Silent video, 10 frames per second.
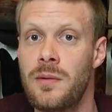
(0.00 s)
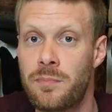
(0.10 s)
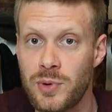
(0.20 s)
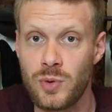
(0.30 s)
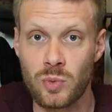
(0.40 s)

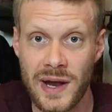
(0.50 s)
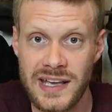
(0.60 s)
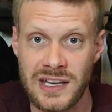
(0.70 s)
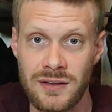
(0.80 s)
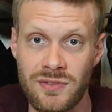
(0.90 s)
boot
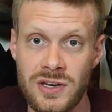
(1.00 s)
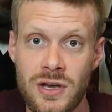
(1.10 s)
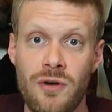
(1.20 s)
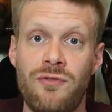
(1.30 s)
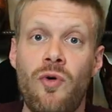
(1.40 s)
ranking
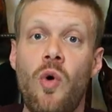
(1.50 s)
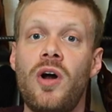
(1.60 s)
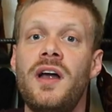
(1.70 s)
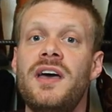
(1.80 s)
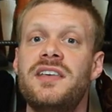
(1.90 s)
video
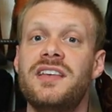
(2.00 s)
for